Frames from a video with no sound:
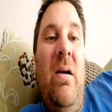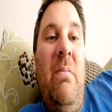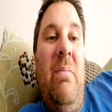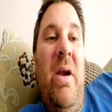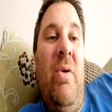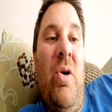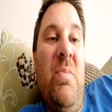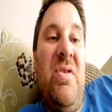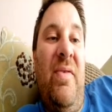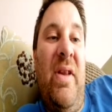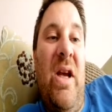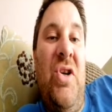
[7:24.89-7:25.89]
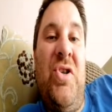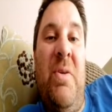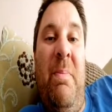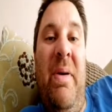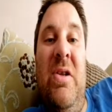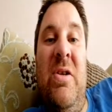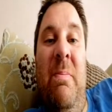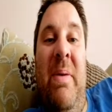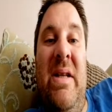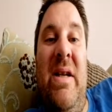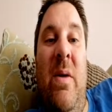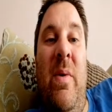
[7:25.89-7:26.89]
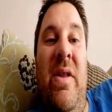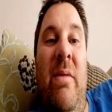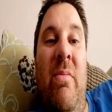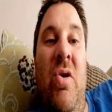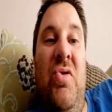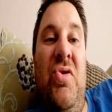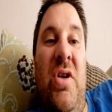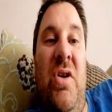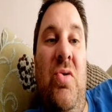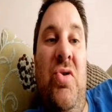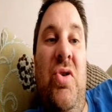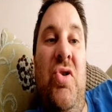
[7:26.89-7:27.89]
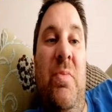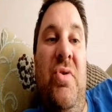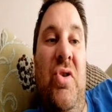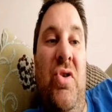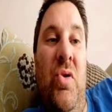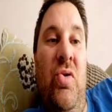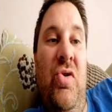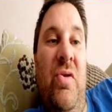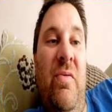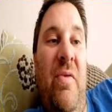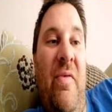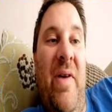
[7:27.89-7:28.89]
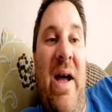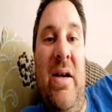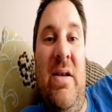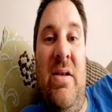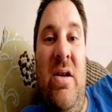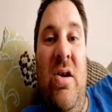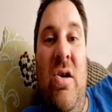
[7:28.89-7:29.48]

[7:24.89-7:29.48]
But it becomes a fallacious appeal to pity when the emotions are used in substitution for facts